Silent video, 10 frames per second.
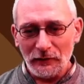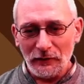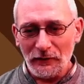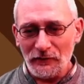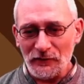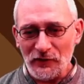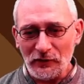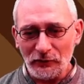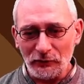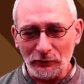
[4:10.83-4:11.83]
And the
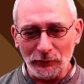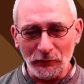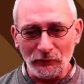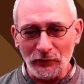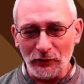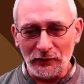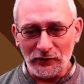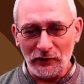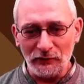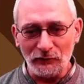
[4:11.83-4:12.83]
second group of
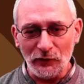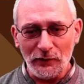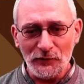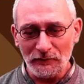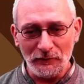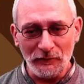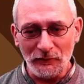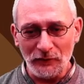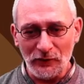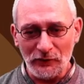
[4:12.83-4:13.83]
Italian verbs,
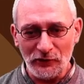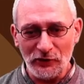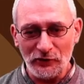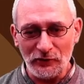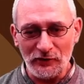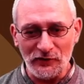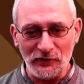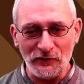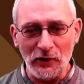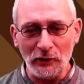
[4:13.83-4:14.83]
the conjugation is as
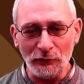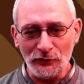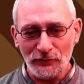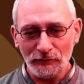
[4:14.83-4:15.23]
follows.